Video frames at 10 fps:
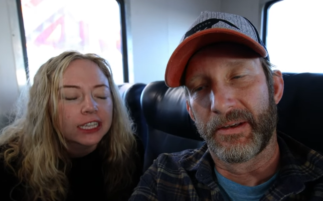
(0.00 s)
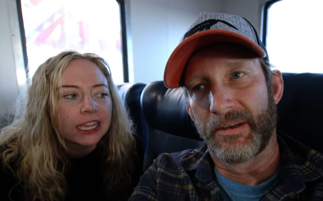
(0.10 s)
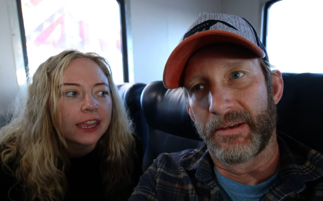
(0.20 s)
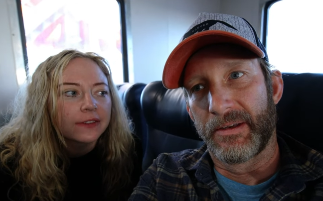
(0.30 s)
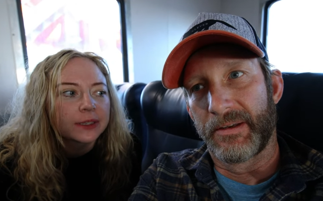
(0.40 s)
Speaker 1: like
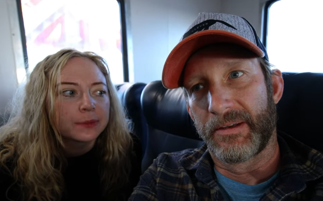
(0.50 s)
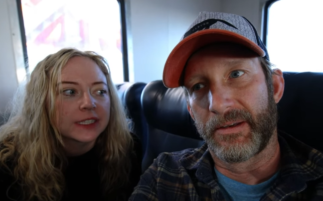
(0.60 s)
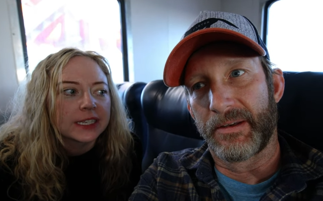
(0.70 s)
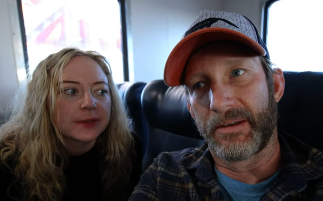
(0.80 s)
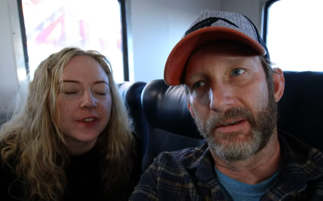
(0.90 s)
they have some
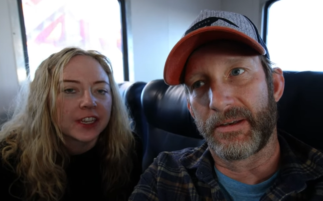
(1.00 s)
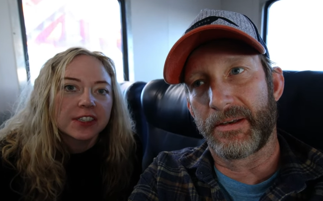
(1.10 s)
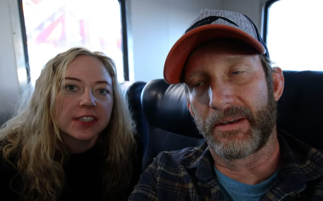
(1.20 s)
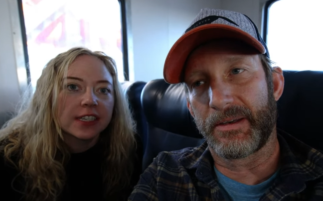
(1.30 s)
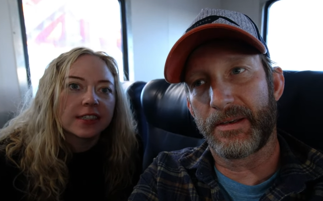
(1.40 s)
steamed
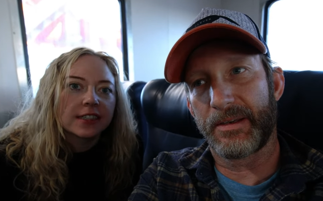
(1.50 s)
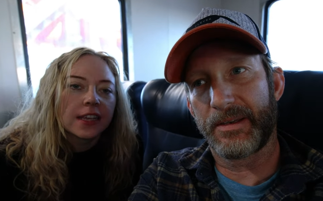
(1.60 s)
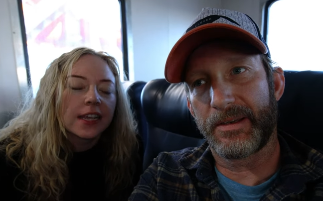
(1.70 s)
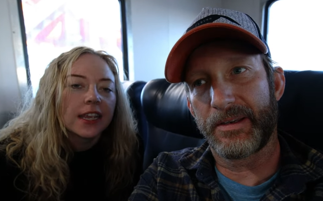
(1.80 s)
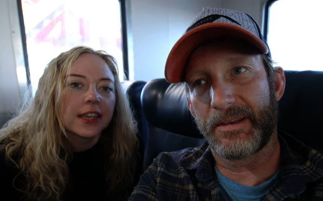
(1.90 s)
veggies
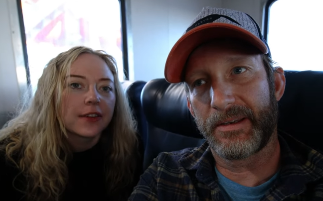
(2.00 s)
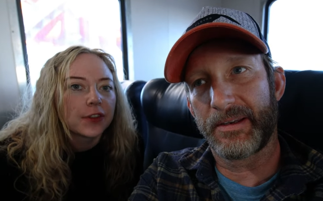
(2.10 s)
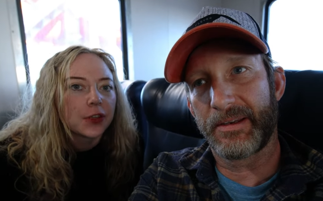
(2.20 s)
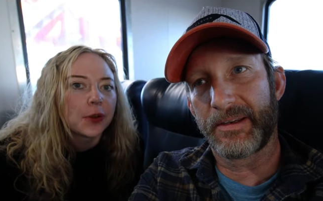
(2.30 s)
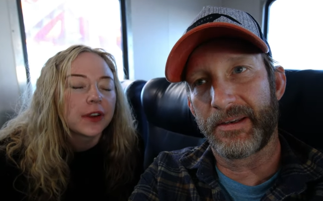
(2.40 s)

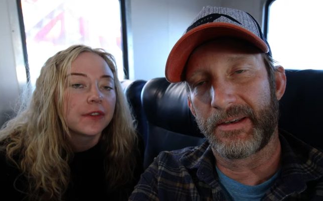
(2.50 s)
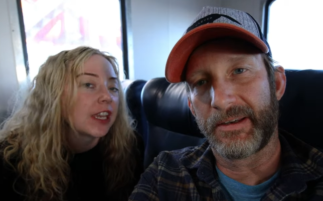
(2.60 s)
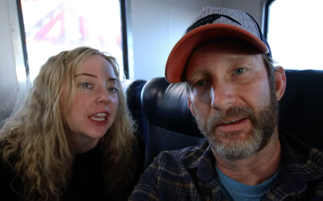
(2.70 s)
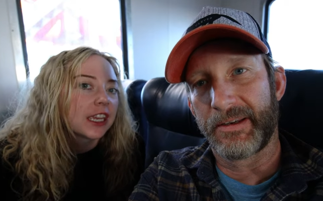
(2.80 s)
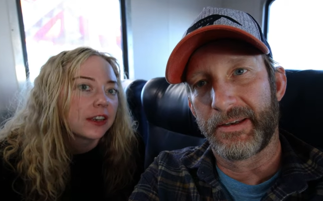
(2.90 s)
if you're
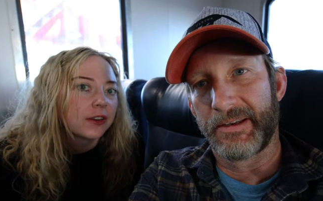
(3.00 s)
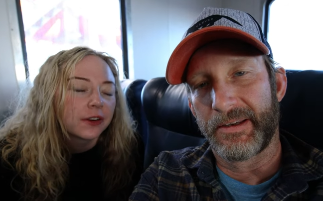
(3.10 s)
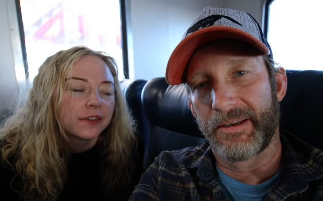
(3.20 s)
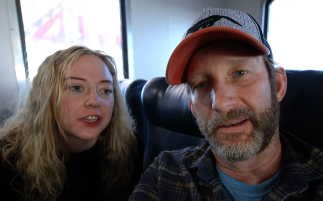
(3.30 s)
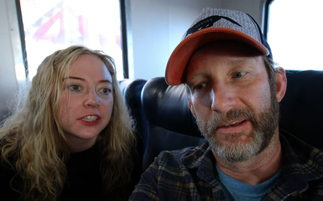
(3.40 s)
vegan
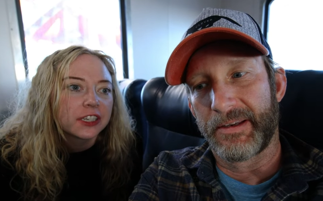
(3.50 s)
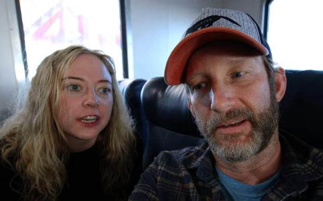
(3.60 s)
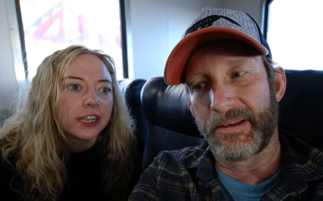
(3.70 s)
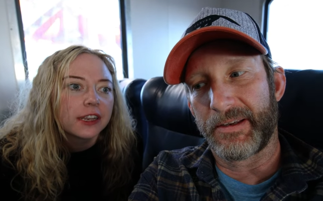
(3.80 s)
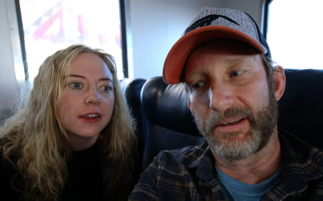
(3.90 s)
or
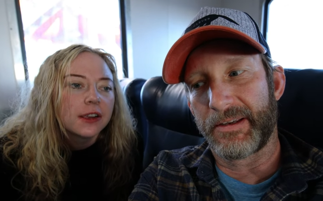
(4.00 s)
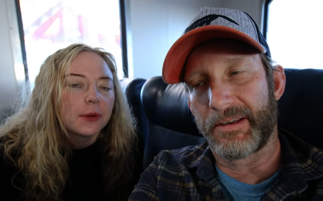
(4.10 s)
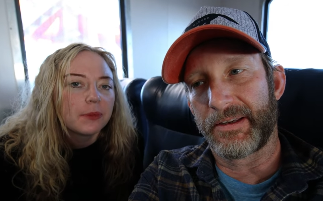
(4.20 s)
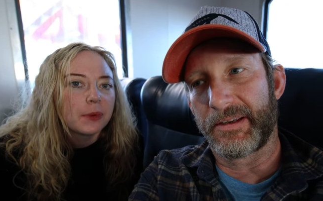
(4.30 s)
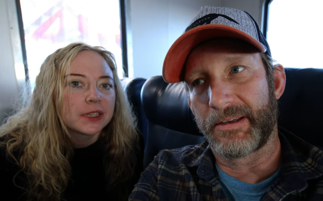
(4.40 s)
vegetarian,
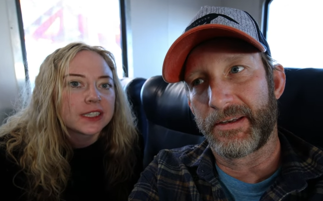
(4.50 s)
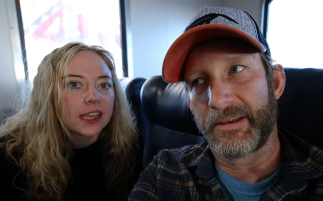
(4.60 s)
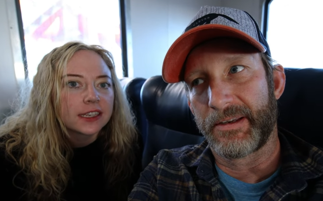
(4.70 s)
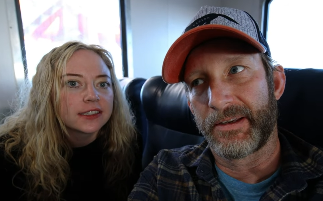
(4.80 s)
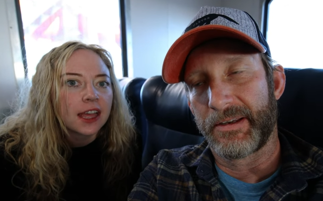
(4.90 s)
but
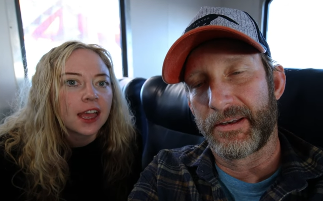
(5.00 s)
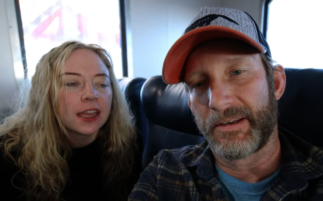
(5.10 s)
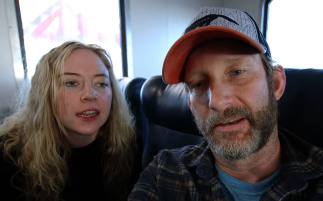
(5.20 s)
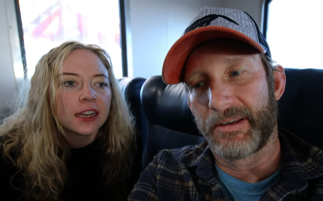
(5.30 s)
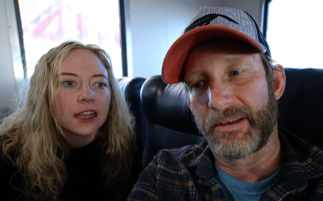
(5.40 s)
besides
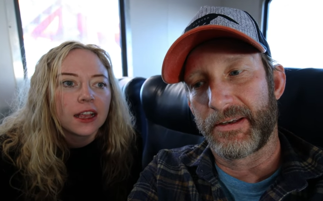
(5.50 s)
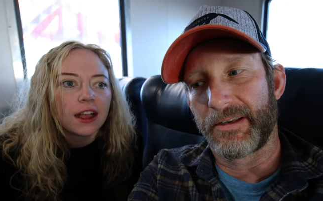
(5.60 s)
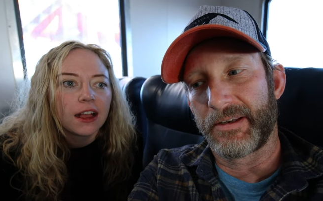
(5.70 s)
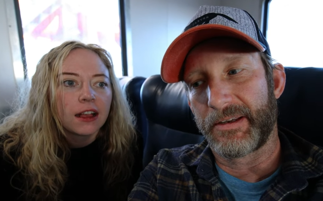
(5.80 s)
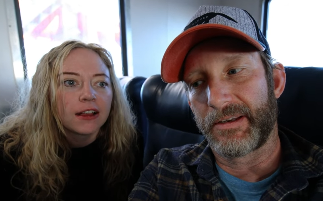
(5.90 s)
that,
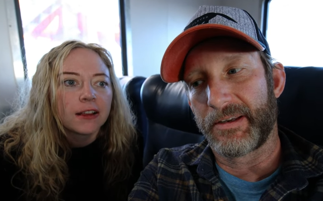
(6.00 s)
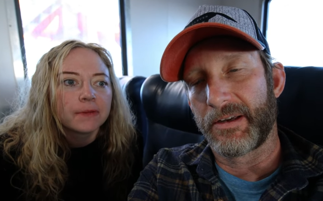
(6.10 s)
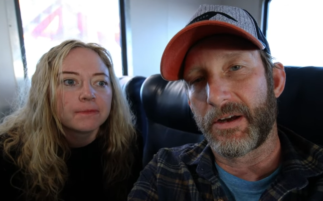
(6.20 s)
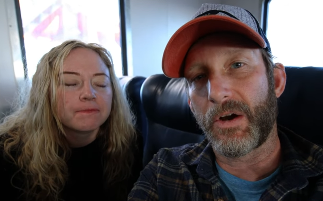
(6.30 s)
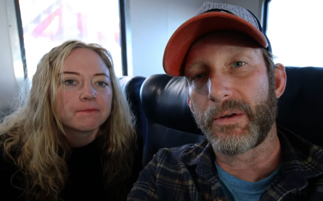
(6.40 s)

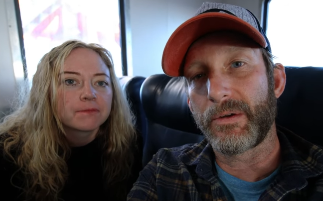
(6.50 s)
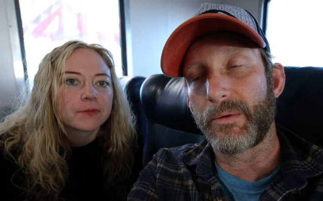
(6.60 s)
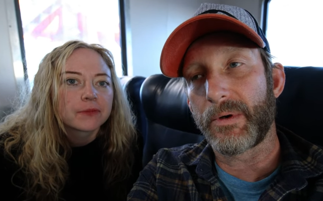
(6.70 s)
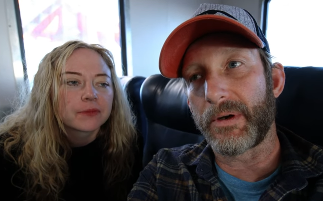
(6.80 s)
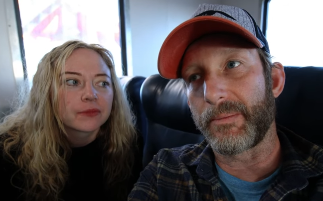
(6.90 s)

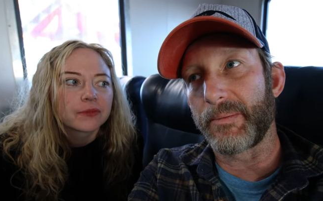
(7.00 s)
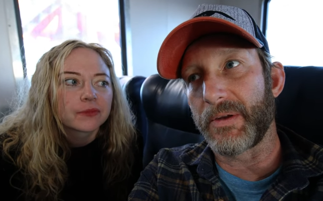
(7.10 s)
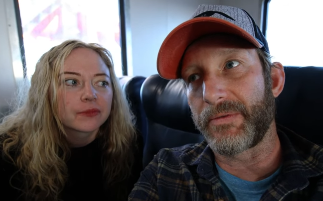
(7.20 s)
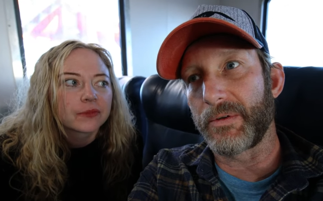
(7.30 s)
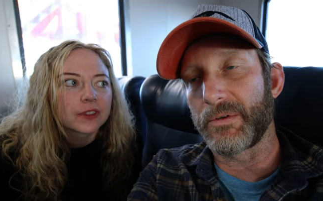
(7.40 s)

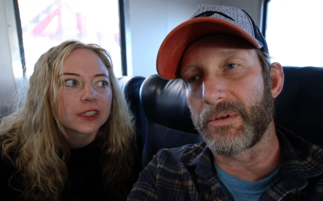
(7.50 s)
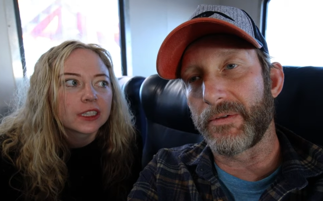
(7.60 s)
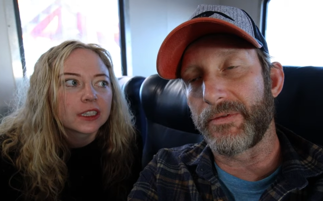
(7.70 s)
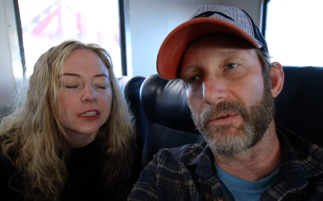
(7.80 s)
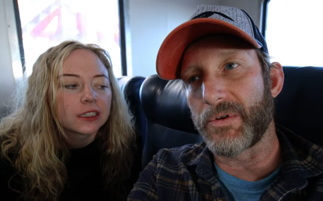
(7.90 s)
Speaker 2: if you
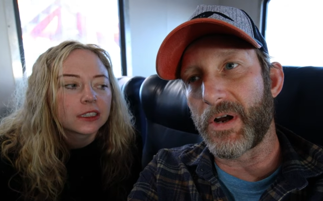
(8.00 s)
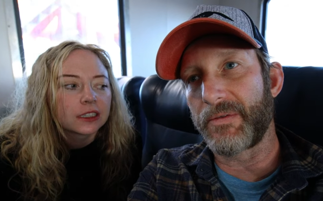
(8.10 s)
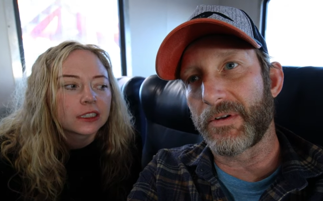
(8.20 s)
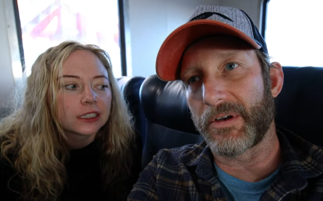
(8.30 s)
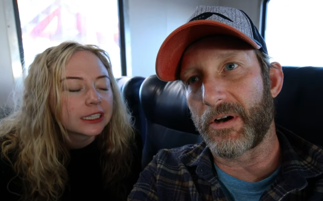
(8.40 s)

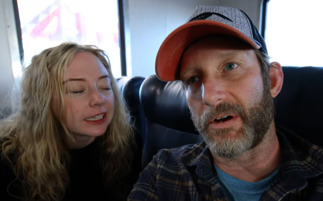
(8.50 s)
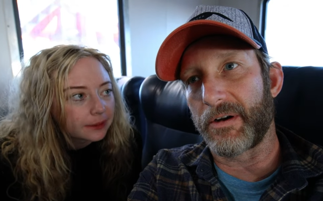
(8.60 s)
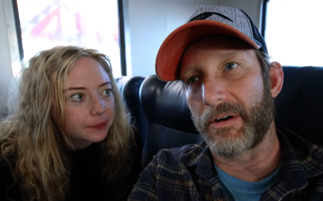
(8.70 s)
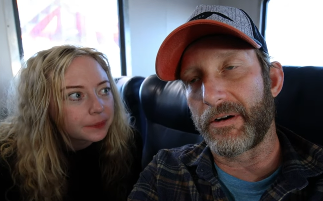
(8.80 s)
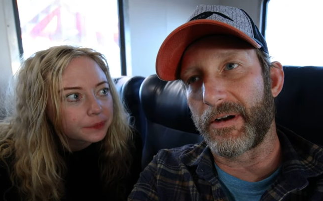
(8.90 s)
drive your
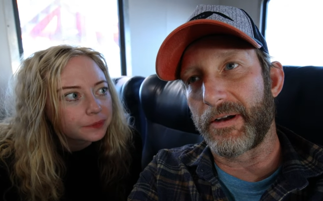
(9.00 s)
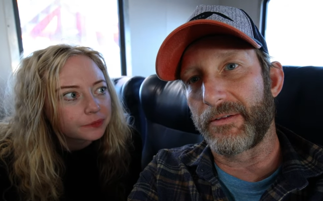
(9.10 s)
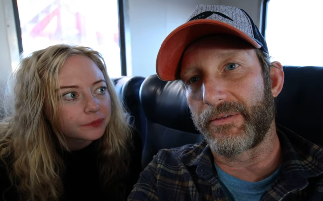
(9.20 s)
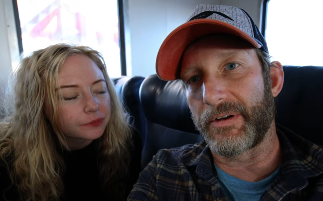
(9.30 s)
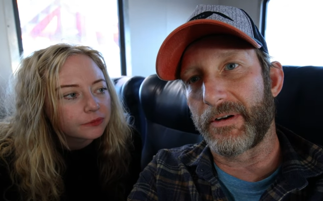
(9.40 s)
car on
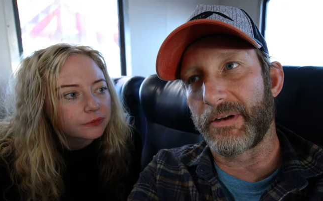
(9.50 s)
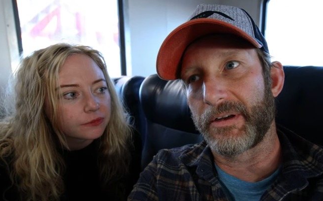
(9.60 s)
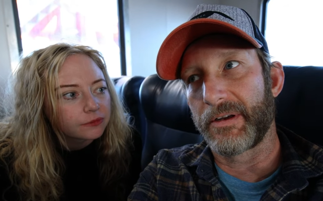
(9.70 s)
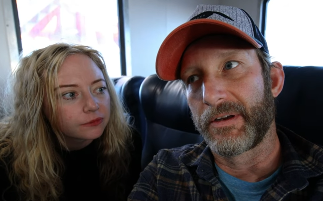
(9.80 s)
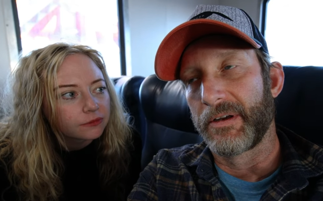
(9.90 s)
the
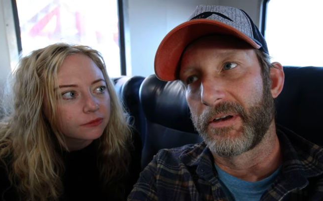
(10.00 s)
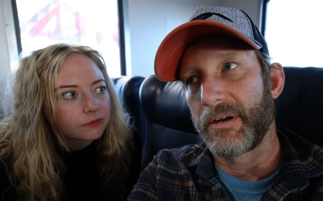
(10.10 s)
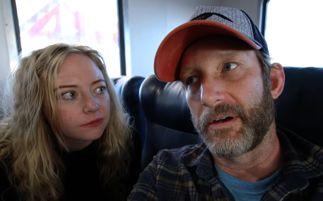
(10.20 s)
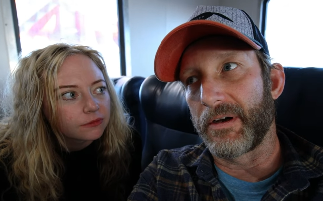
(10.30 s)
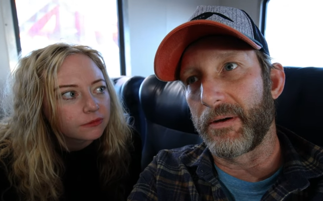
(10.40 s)
ferry,
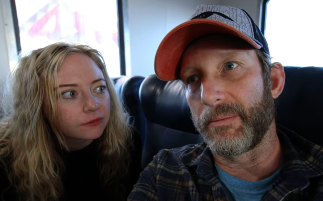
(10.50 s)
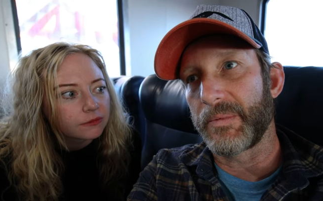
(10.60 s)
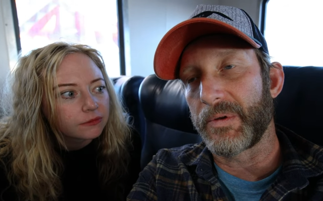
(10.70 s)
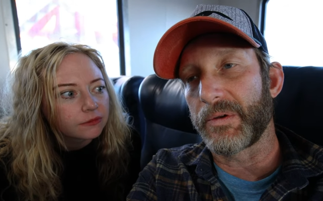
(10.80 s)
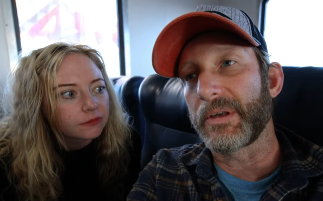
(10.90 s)

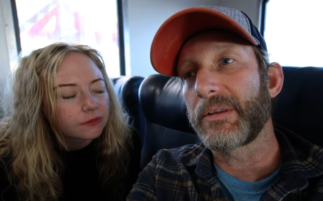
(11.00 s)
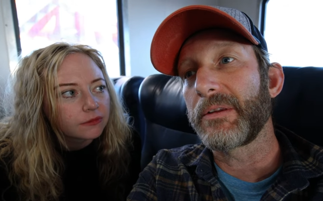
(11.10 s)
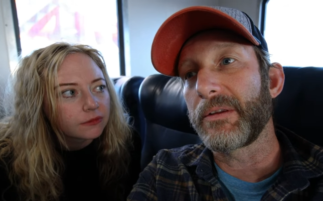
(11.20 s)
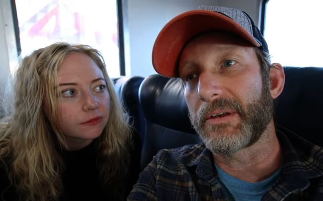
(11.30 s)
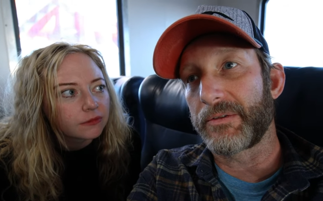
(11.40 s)
you
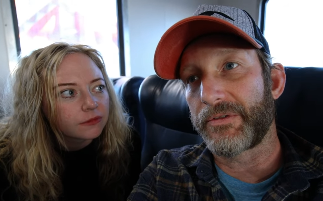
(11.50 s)
get a